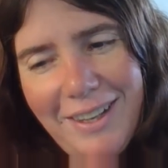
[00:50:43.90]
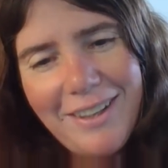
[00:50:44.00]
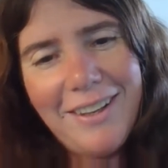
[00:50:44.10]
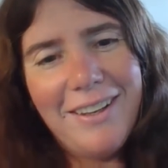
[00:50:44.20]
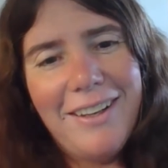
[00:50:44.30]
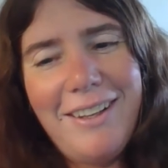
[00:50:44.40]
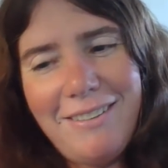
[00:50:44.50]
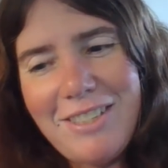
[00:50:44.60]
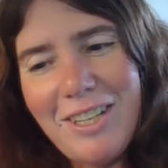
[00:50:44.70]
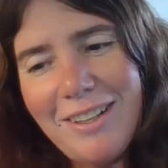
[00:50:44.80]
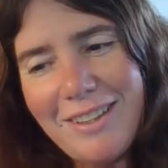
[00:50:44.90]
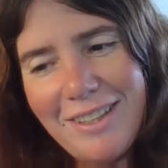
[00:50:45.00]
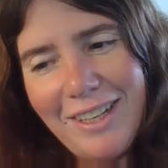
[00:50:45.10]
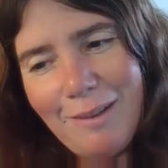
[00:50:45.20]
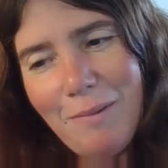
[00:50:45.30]
I'm trying to
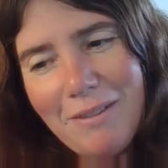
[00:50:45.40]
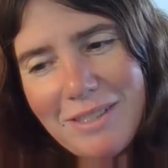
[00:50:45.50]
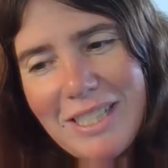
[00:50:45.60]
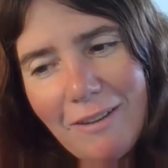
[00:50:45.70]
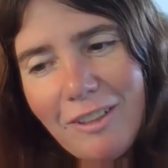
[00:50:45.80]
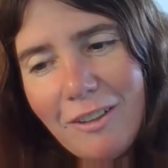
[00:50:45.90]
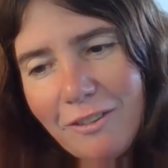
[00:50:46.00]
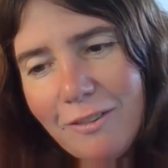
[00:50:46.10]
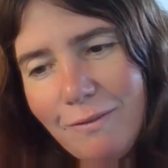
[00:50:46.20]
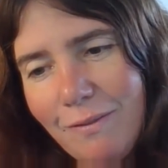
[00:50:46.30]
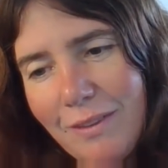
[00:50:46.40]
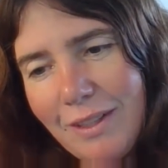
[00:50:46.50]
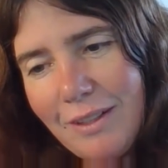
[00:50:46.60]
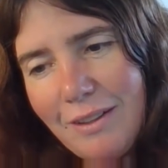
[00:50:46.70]
think about seven of them.